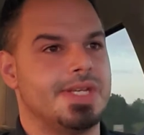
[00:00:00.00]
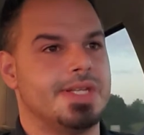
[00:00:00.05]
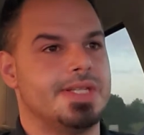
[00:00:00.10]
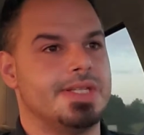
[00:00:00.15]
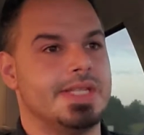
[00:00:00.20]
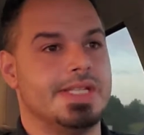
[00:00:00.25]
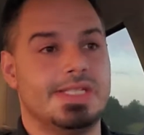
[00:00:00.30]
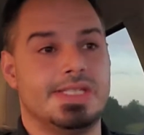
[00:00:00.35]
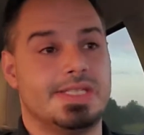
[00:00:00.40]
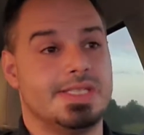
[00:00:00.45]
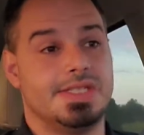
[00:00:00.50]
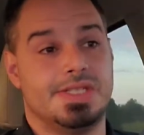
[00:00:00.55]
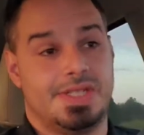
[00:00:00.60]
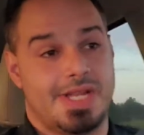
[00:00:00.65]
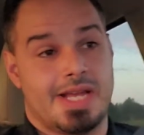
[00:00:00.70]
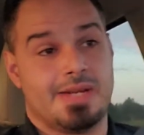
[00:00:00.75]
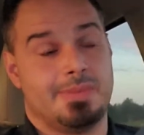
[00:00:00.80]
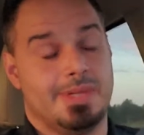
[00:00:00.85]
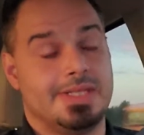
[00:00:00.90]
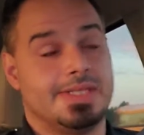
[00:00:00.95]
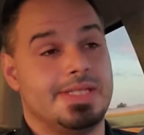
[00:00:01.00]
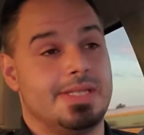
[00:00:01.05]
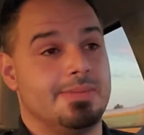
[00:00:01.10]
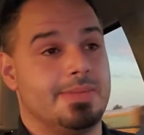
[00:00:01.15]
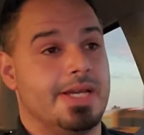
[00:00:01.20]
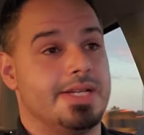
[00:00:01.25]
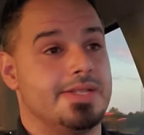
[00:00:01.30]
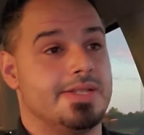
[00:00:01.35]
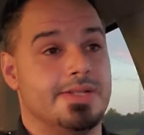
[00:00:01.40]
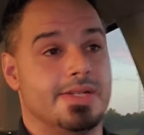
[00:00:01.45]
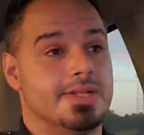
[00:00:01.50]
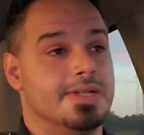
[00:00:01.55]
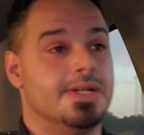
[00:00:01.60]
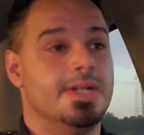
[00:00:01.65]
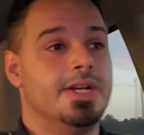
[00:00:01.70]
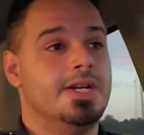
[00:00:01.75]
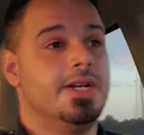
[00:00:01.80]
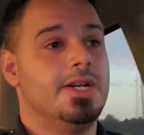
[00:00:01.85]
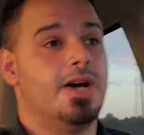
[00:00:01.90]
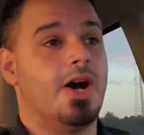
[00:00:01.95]
And these gentlemen seem like they're
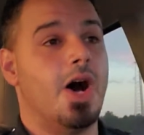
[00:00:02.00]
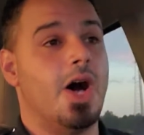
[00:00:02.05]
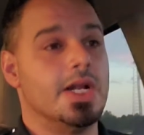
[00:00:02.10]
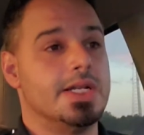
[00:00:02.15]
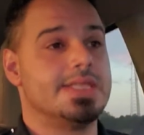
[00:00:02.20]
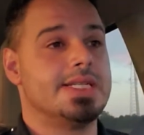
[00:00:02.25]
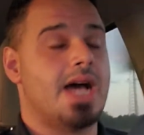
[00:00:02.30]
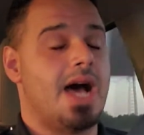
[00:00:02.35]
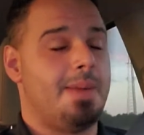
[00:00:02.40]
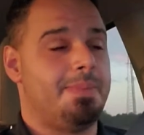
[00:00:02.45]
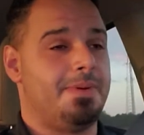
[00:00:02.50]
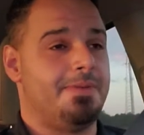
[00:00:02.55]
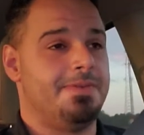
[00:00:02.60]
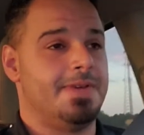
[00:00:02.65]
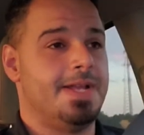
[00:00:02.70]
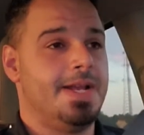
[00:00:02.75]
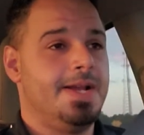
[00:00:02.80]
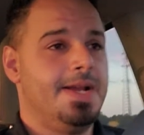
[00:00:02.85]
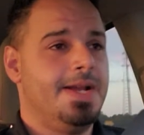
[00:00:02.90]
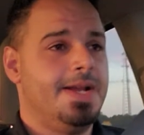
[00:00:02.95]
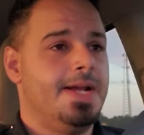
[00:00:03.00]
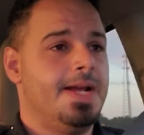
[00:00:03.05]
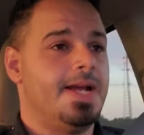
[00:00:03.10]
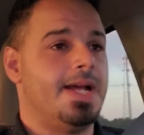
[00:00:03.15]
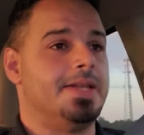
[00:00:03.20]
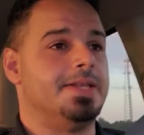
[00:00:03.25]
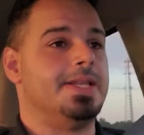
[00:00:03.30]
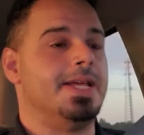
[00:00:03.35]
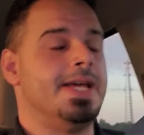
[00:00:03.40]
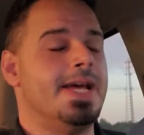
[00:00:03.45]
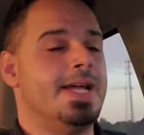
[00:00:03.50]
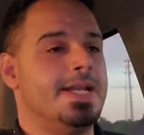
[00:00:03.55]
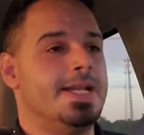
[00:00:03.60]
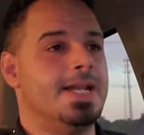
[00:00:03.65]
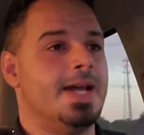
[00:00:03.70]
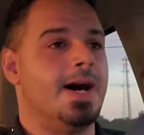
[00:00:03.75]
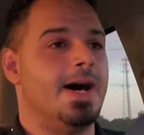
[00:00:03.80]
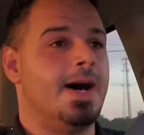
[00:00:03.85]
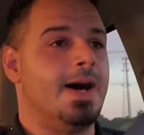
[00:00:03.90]
on top of it. And then